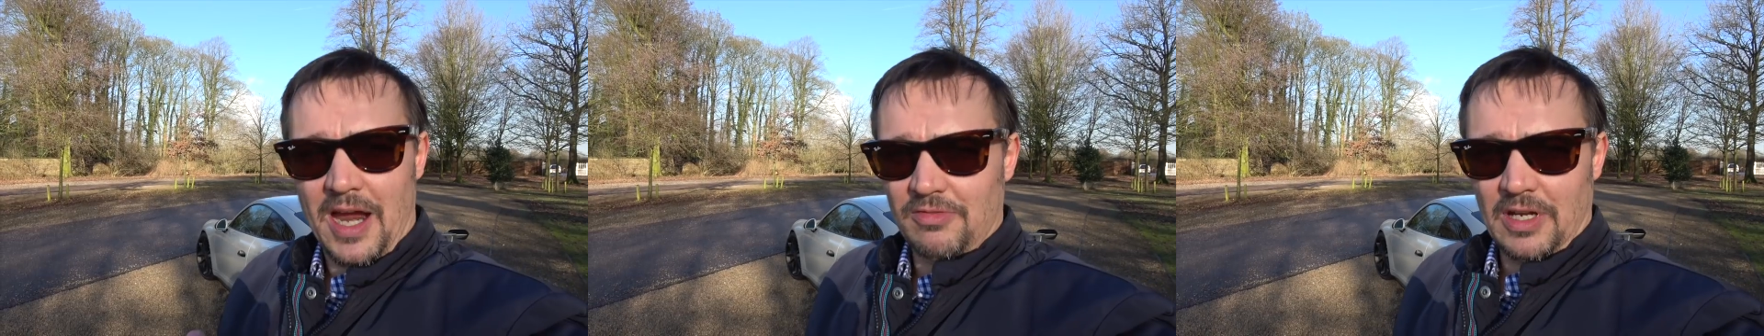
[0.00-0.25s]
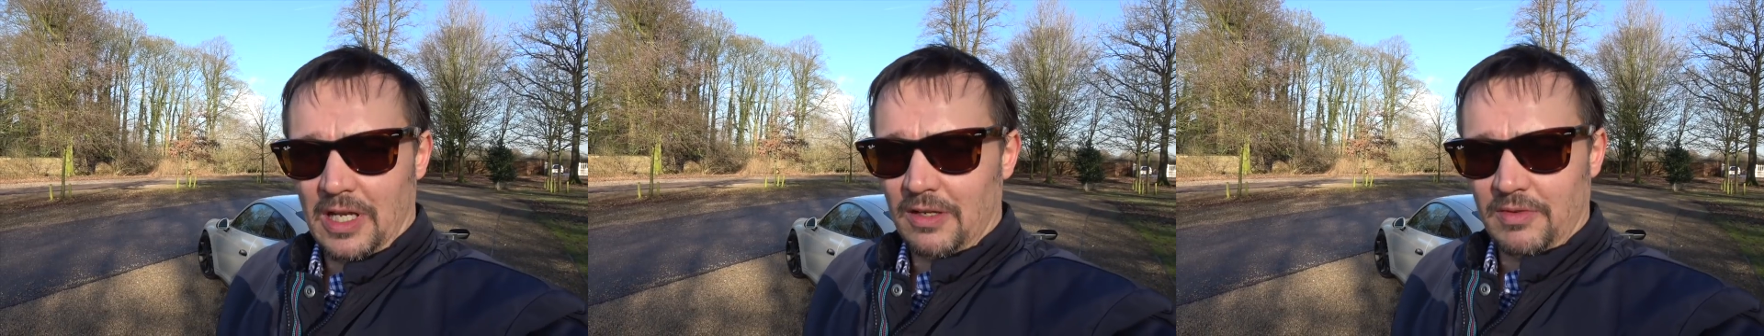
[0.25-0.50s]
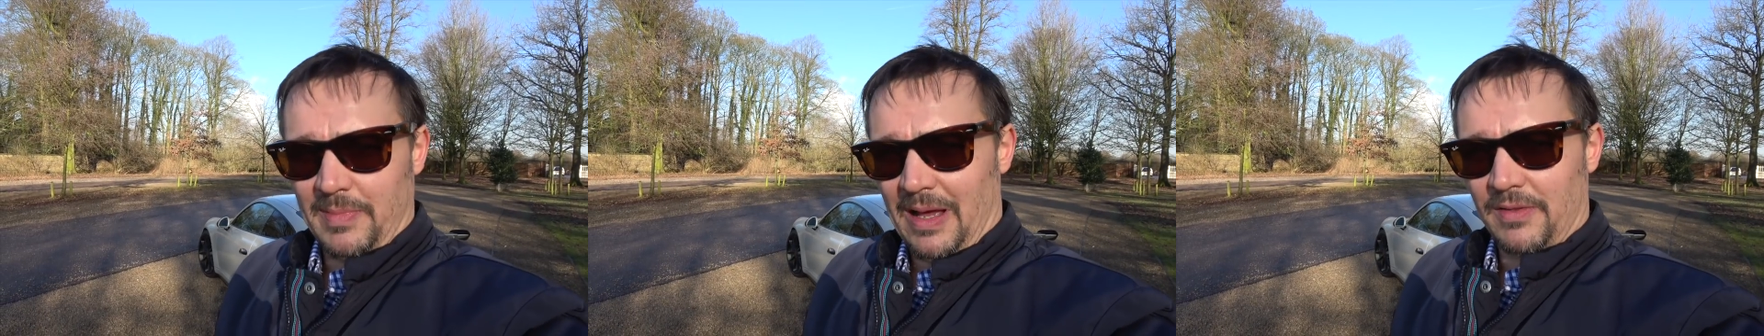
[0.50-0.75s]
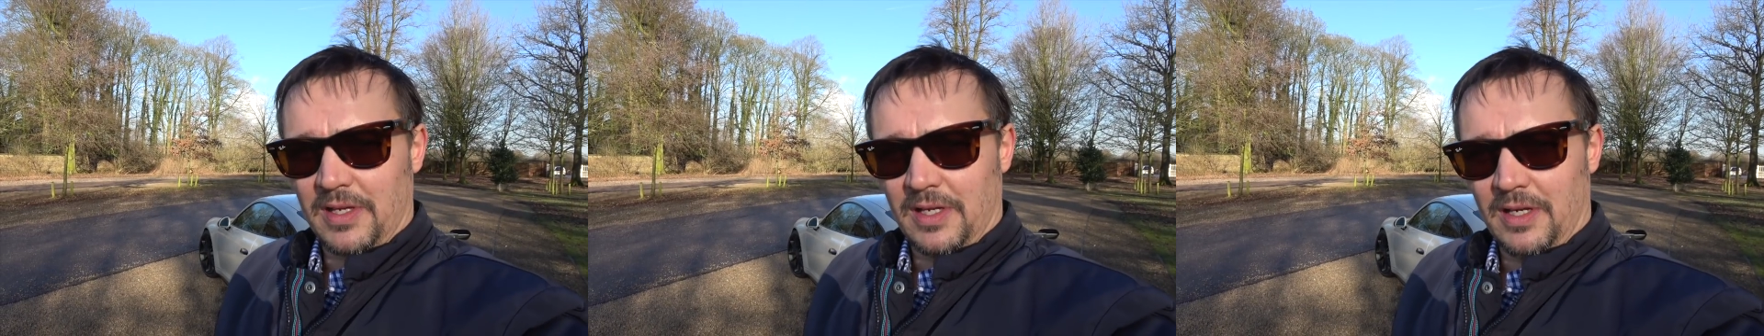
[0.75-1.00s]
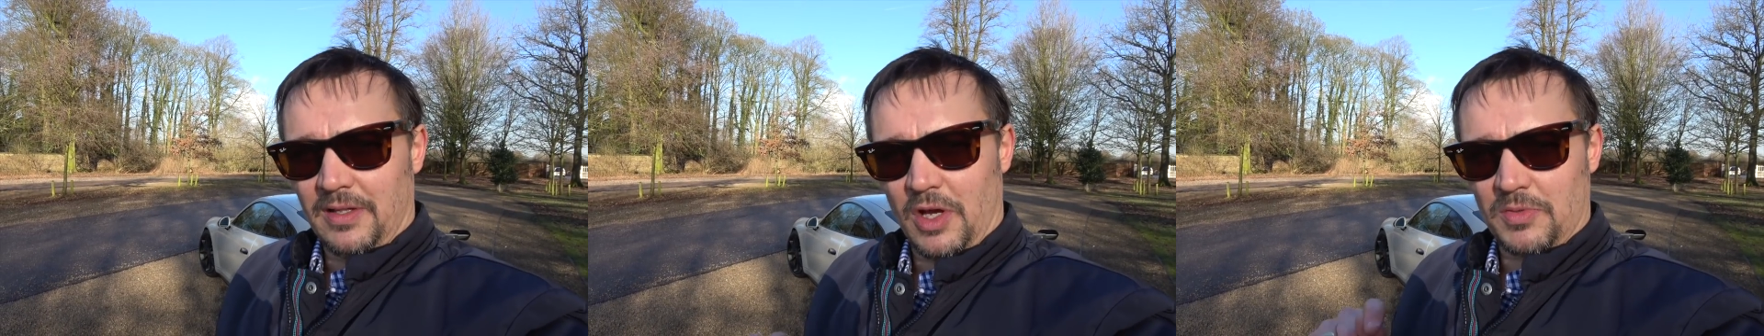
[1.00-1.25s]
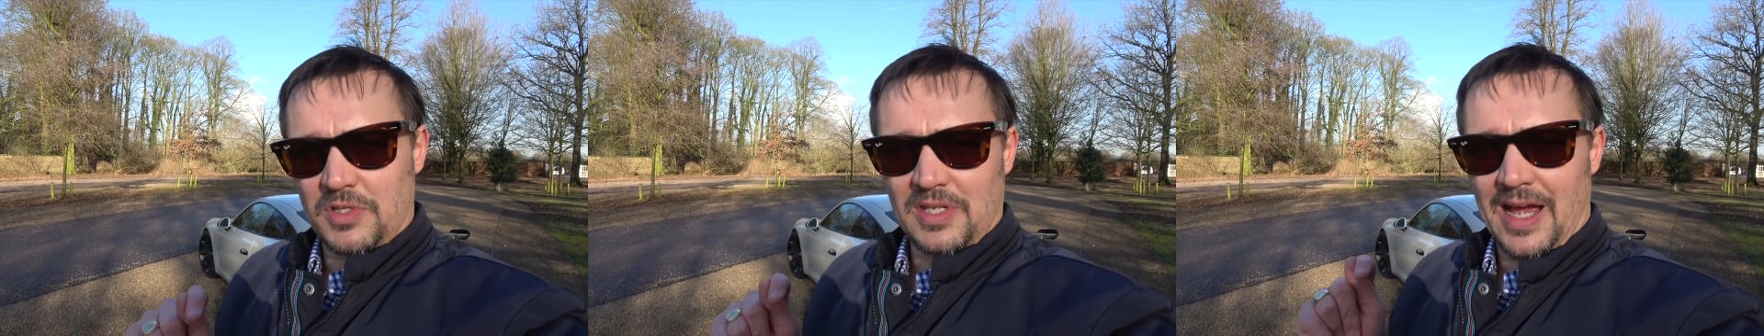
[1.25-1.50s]
I really love about the car,
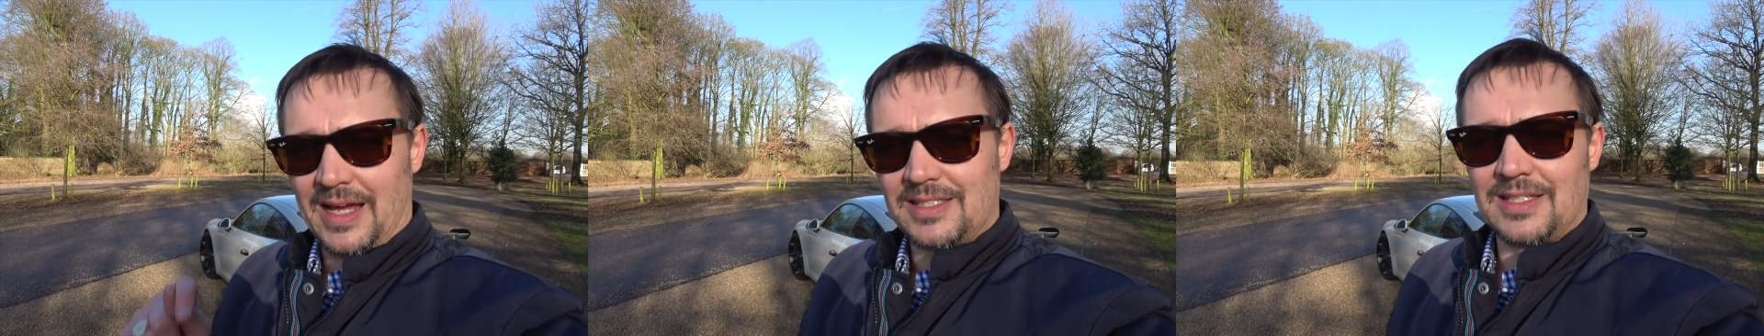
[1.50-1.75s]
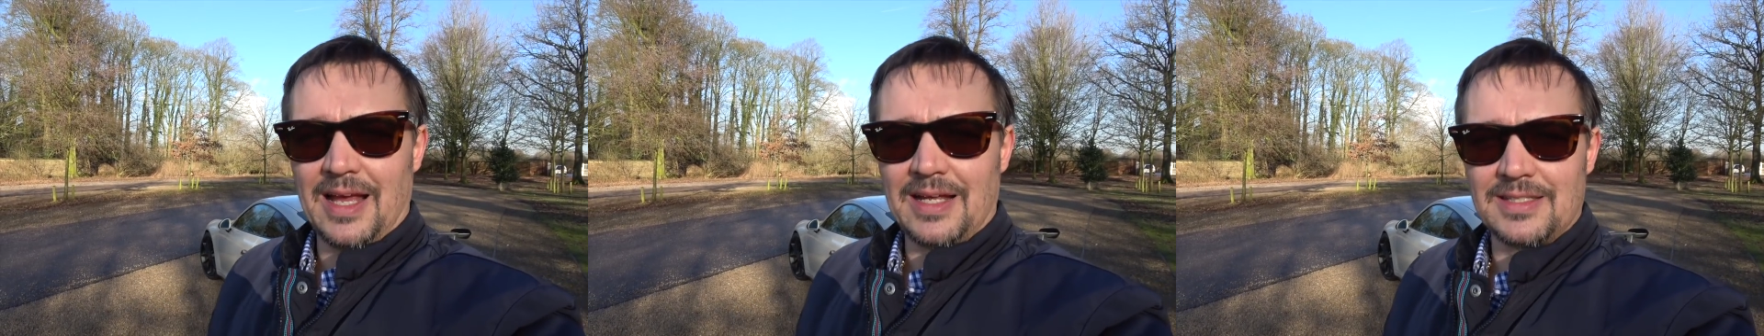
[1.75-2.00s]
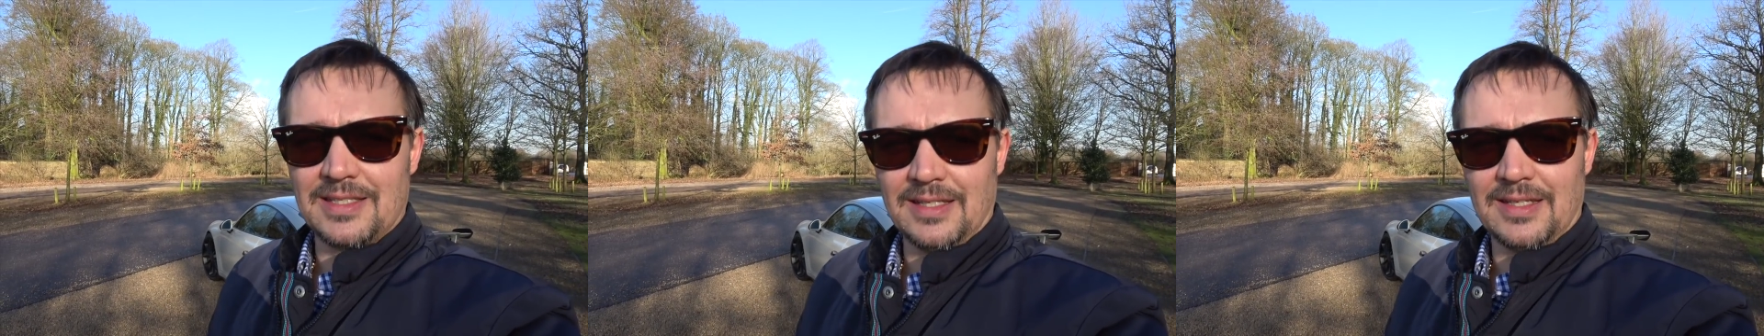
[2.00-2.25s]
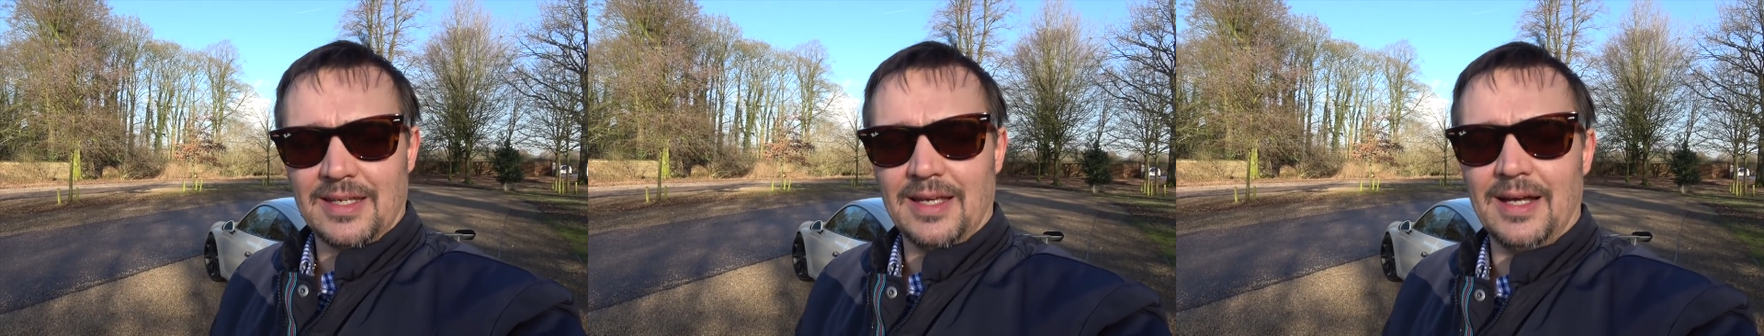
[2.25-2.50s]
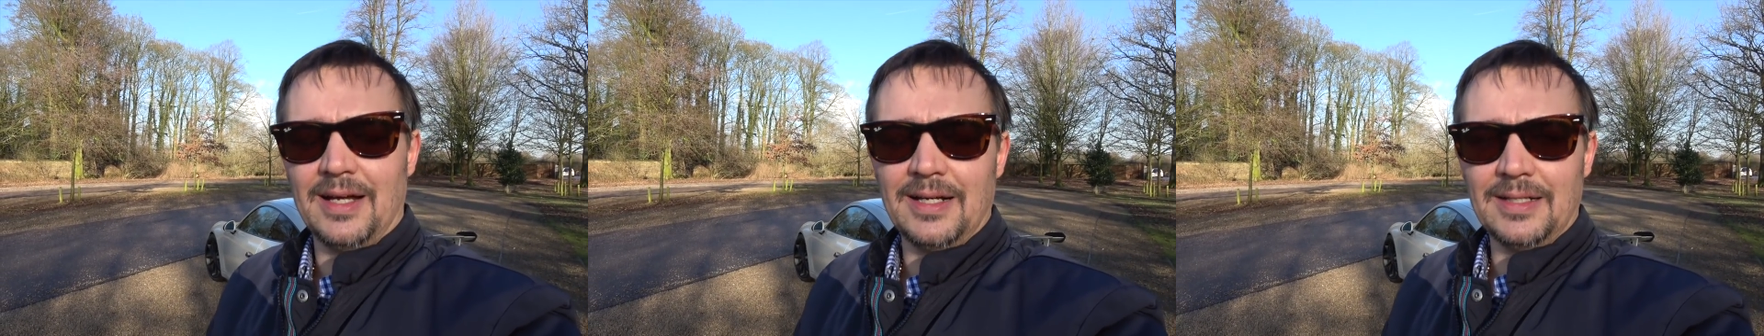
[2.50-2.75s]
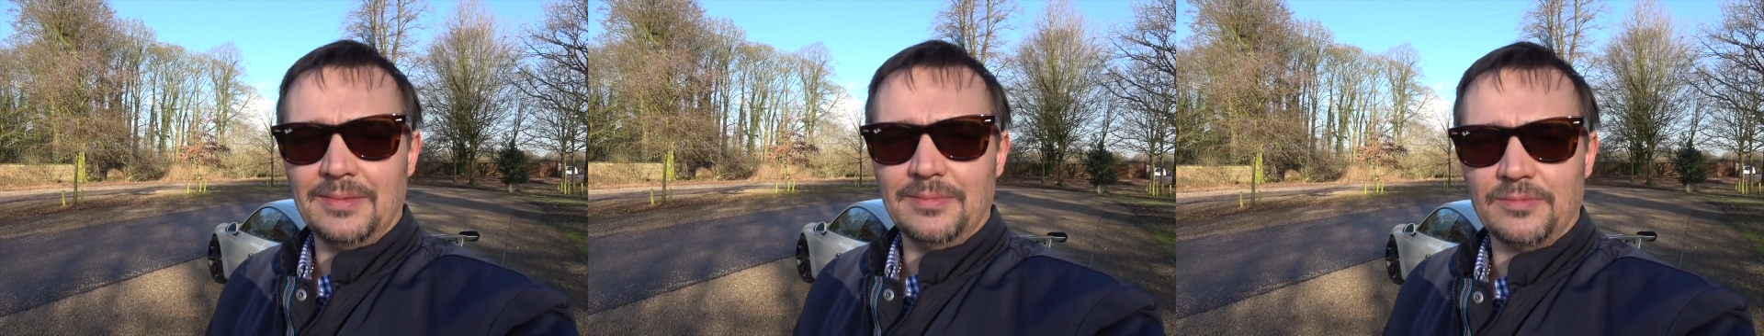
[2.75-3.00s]
the options I selected
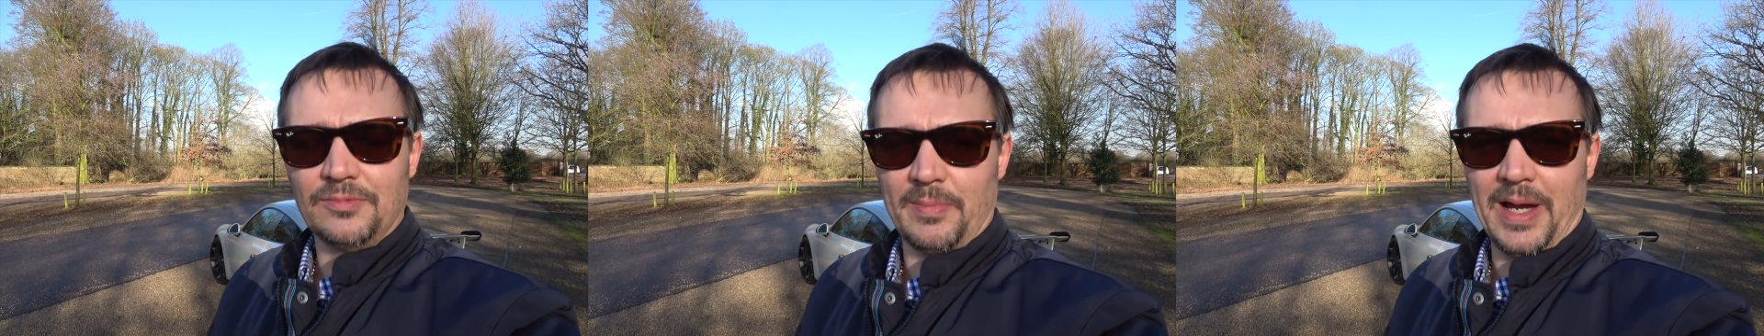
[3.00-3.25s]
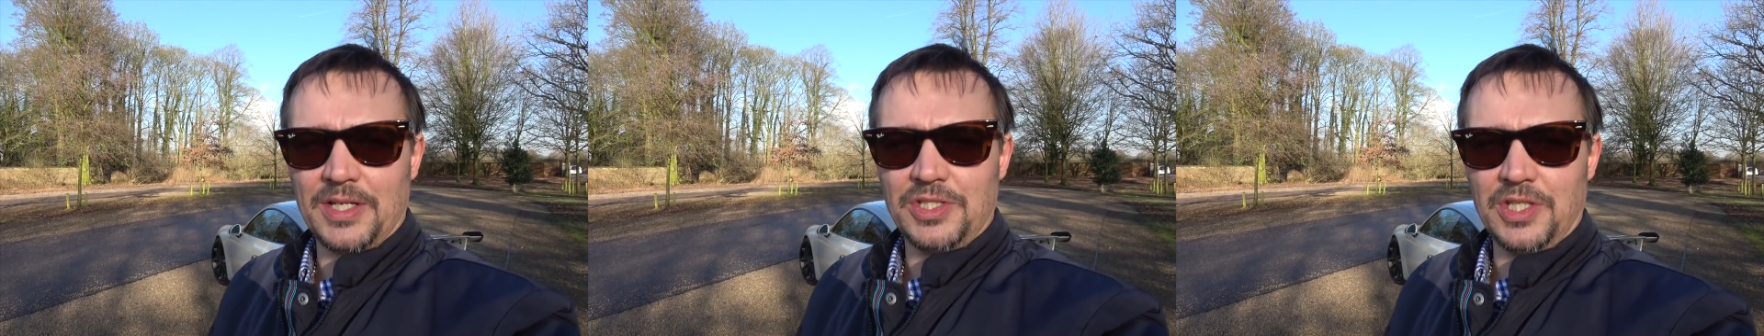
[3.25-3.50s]
for my